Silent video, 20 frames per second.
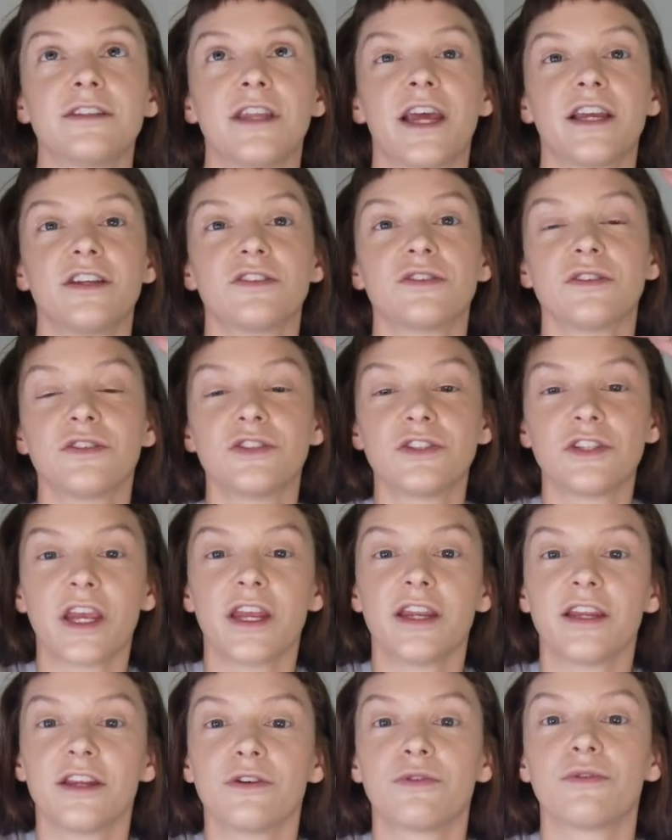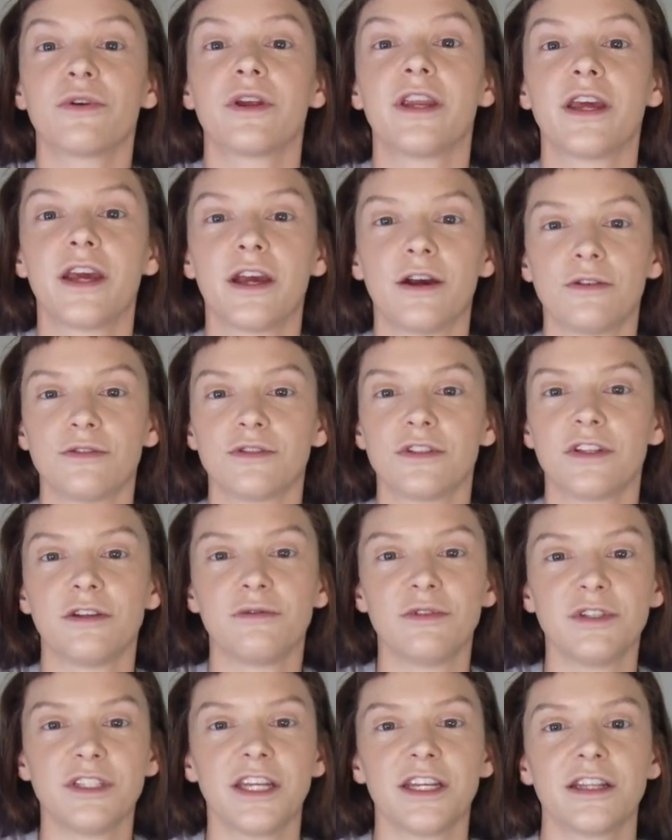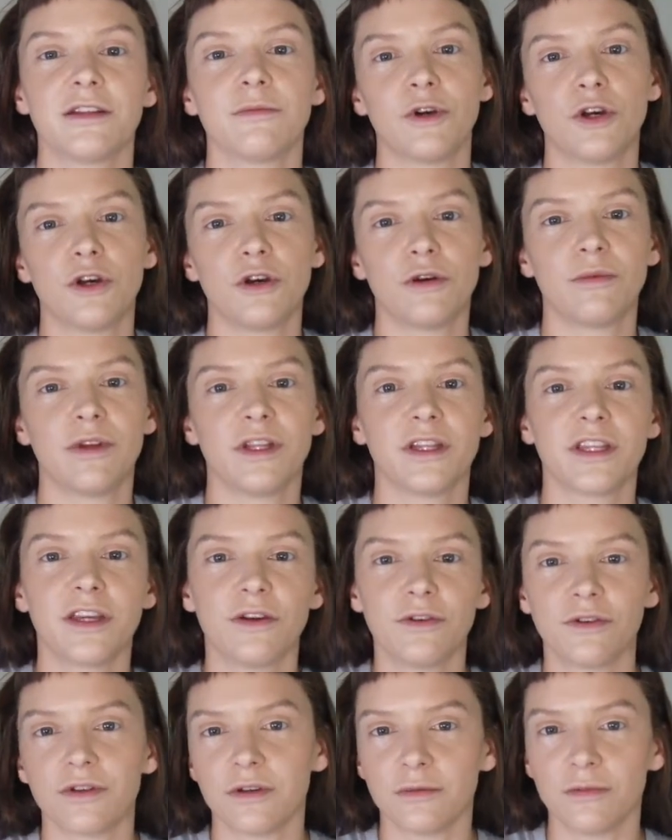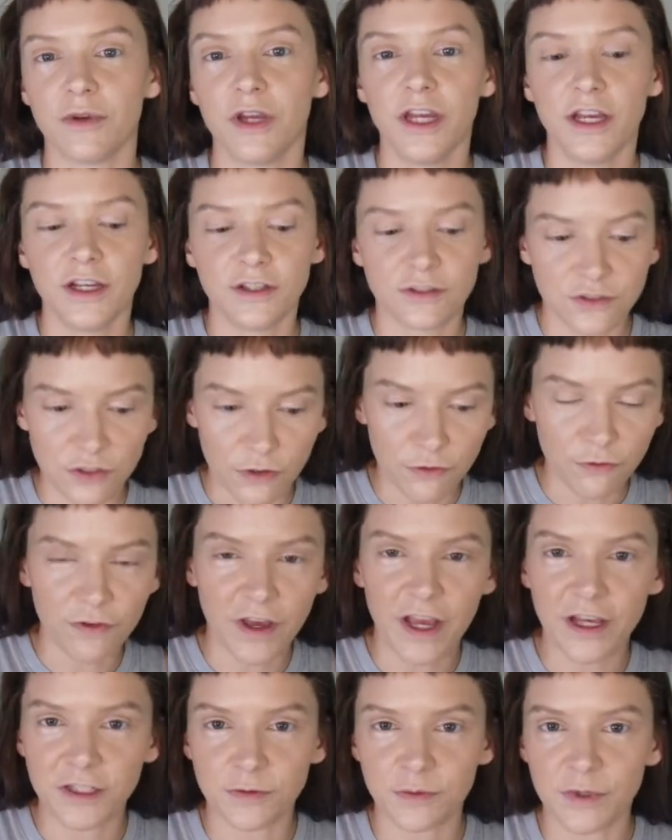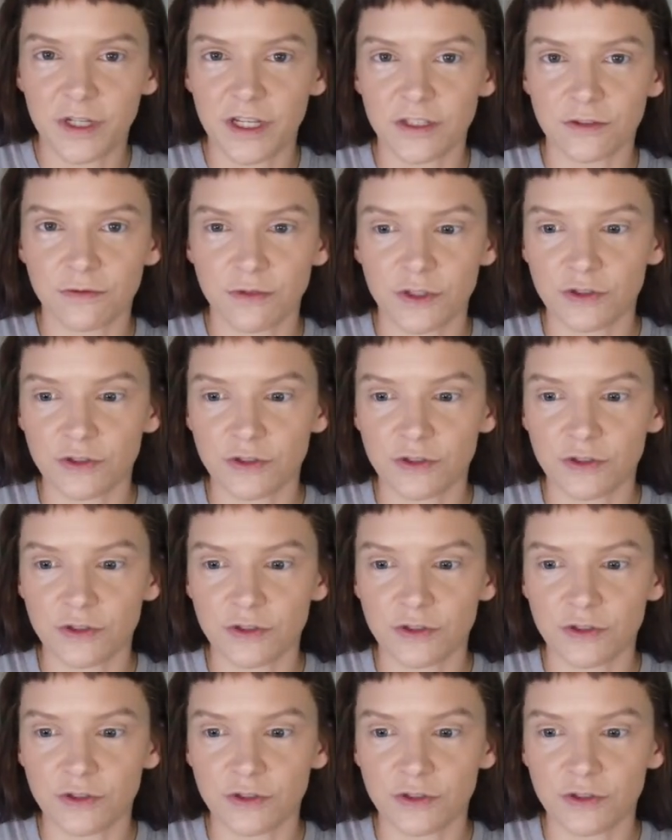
nice shaded greenhouse, and then we take them home and kill them so fast because we